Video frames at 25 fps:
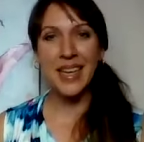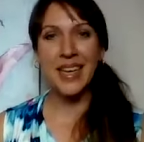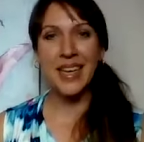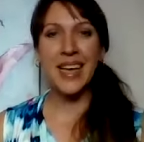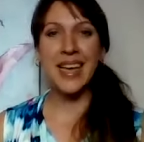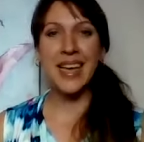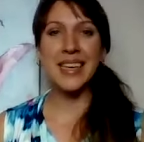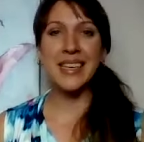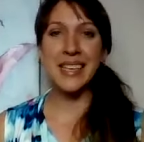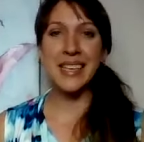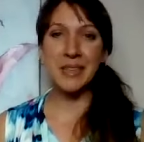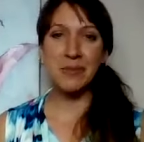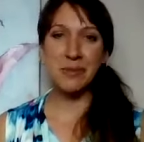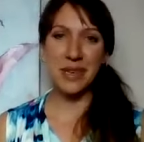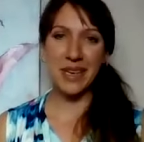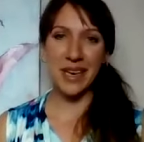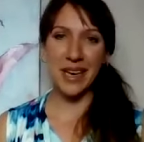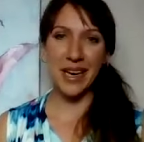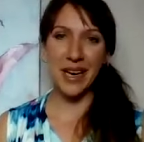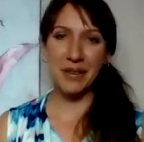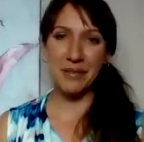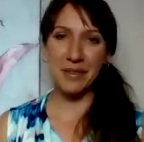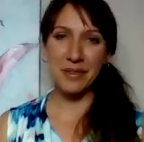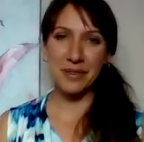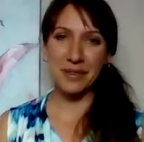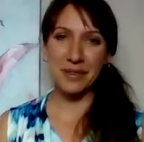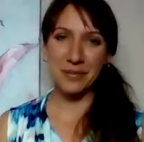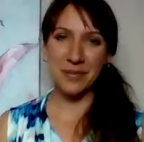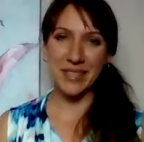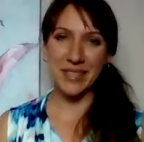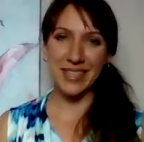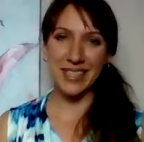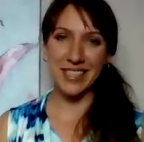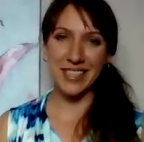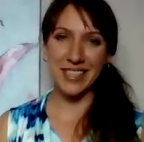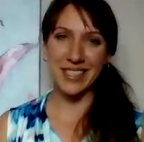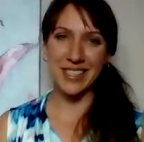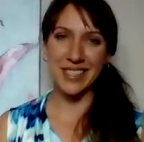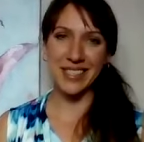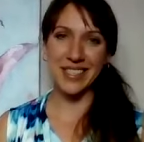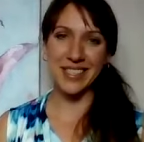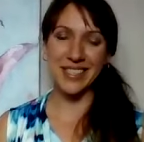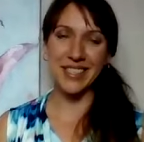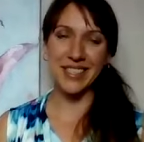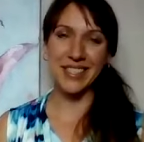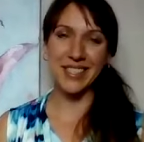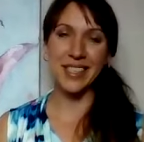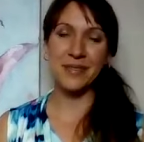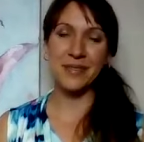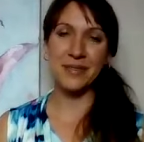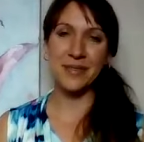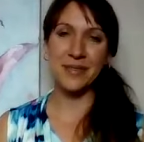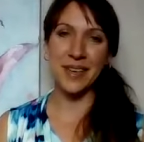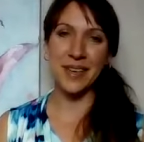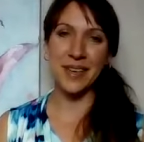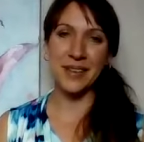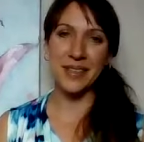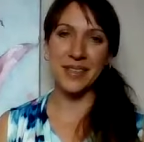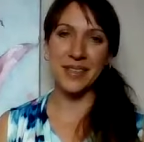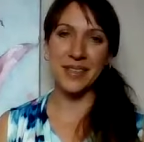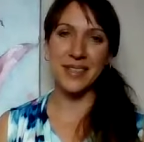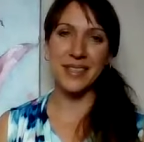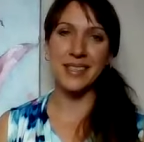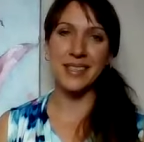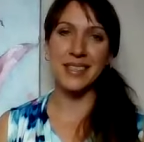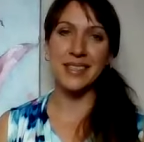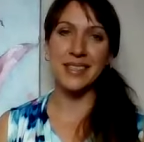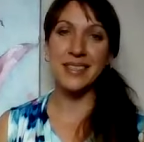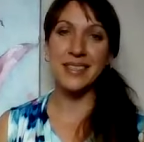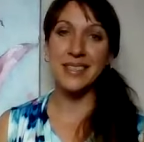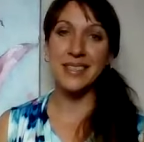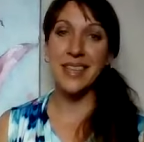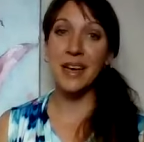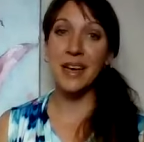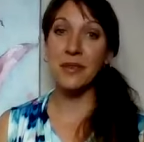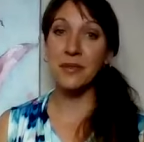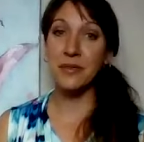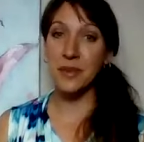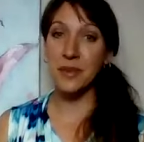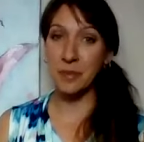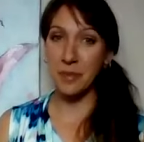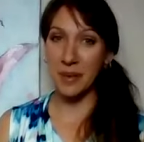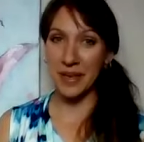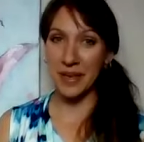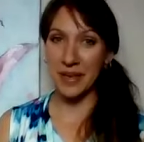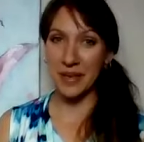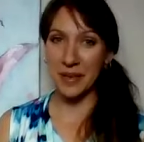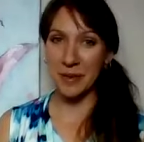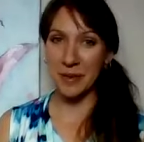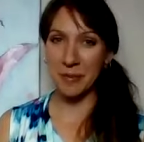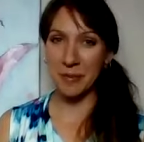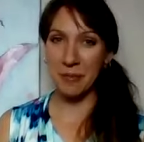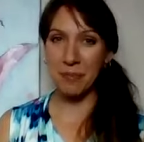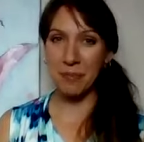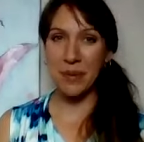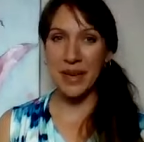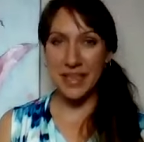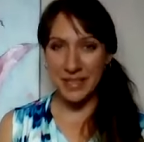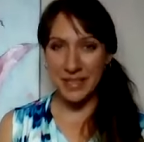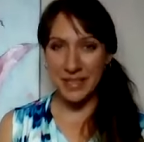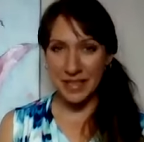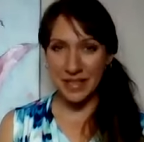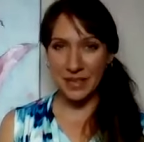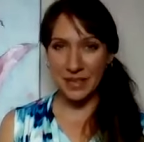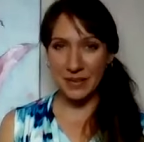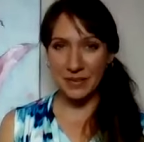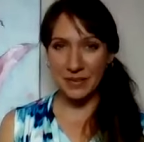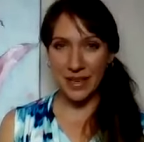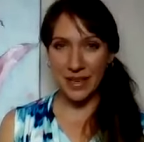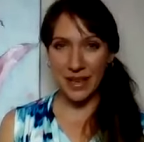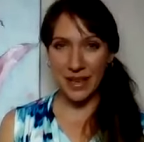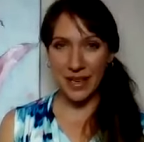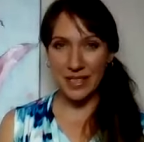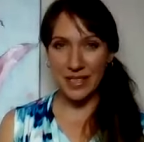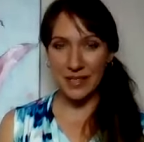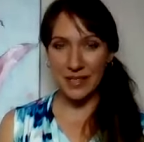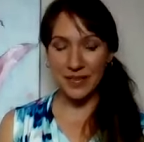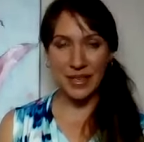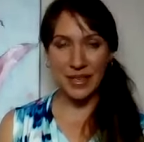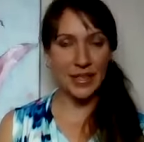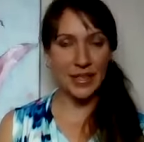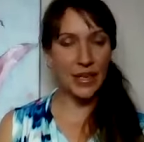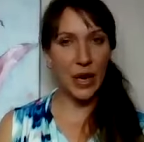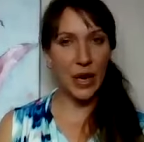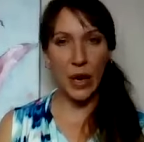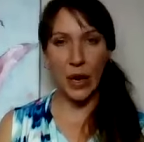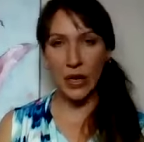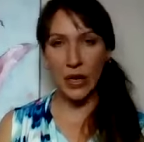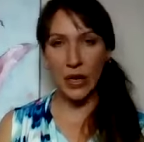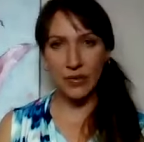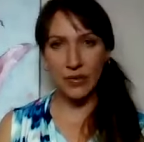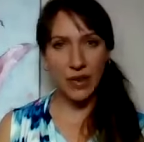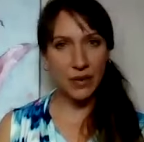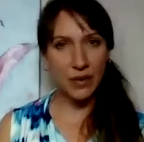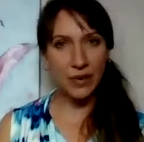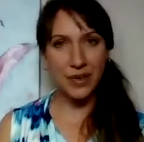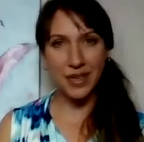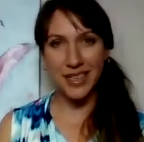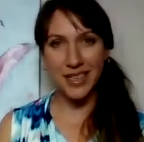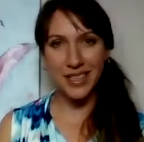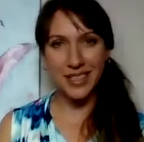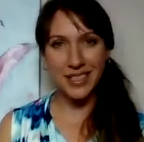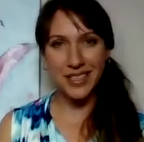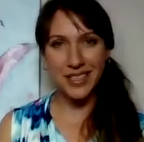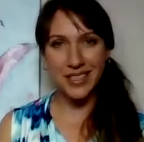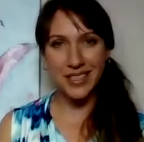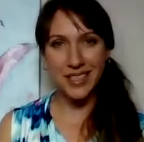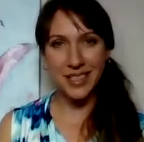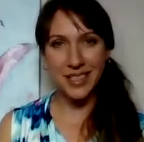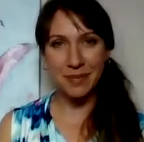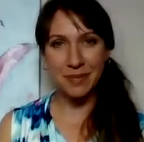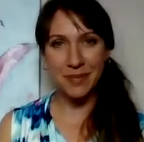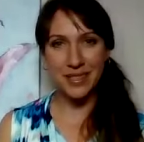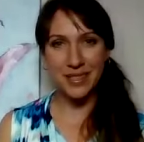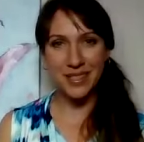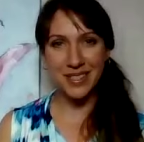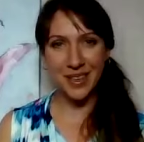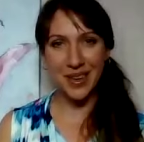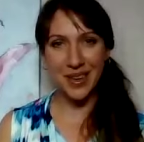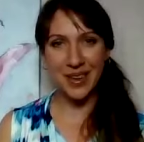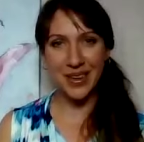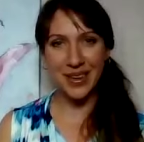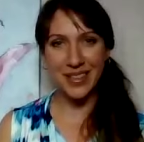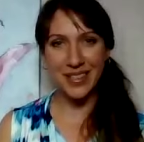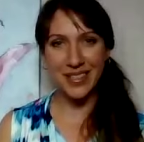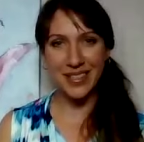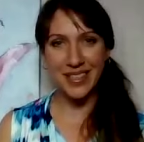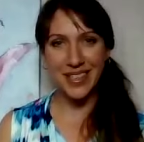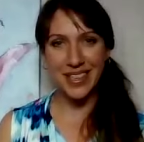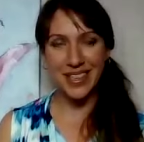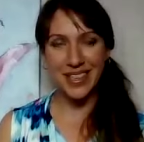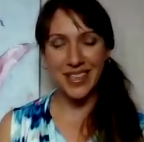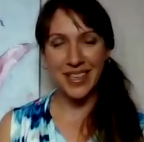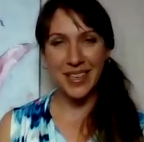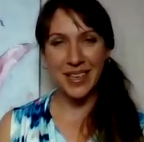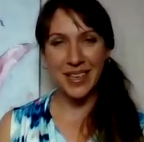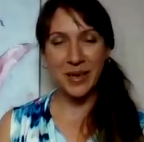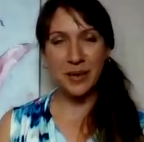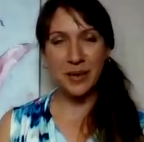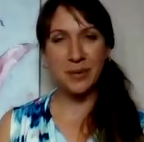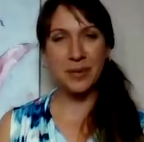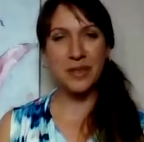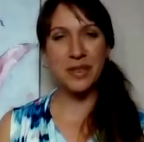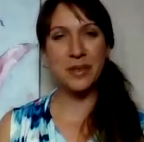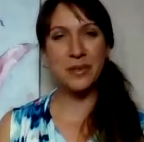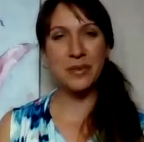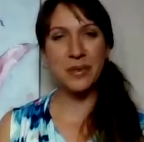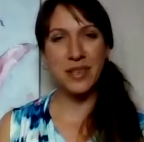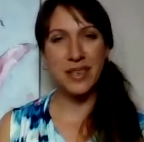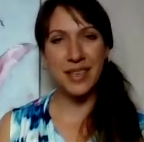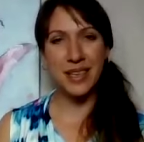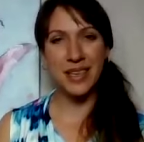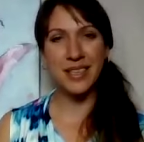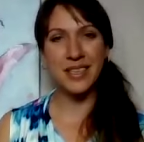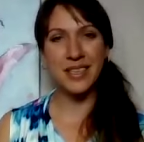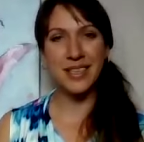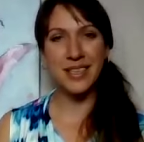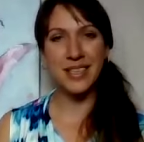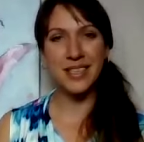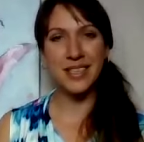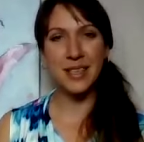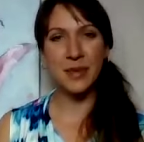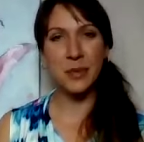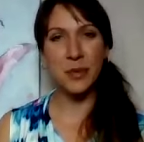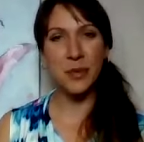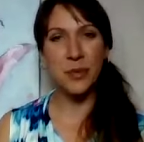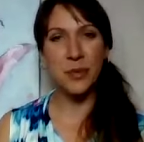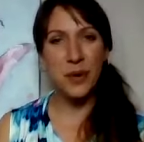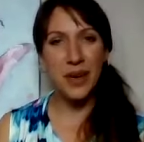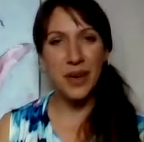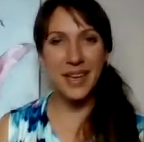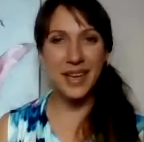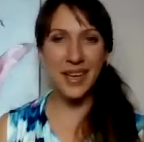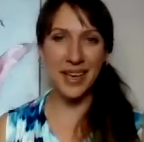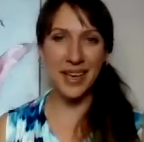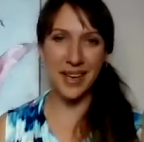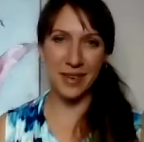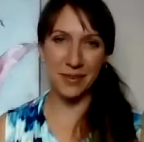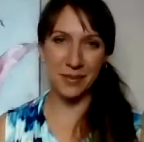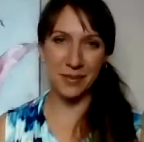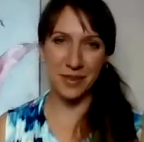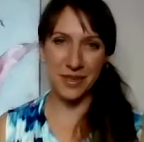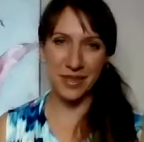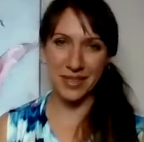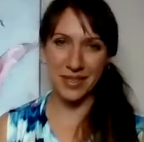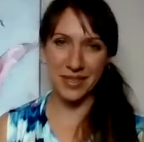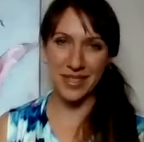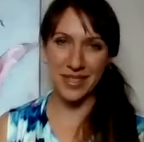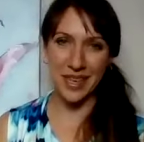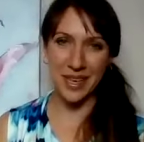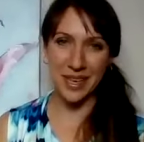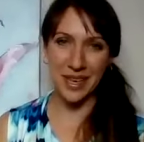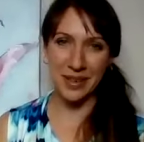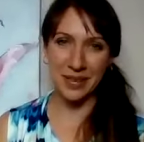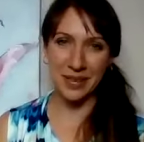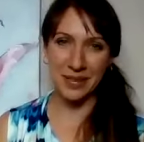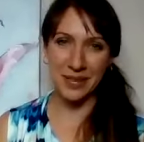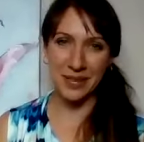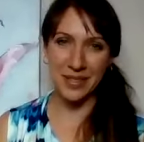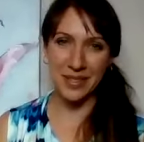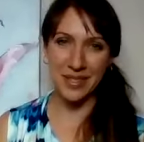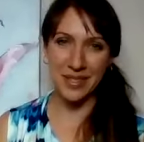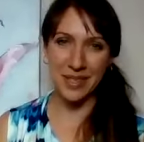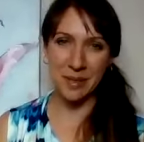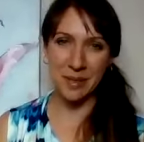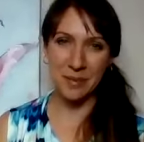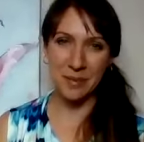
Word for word: And in recovery from addiction, she founded Self Appeal, based on the philosophy that all of our relationships start with the relationship we have with ourselves.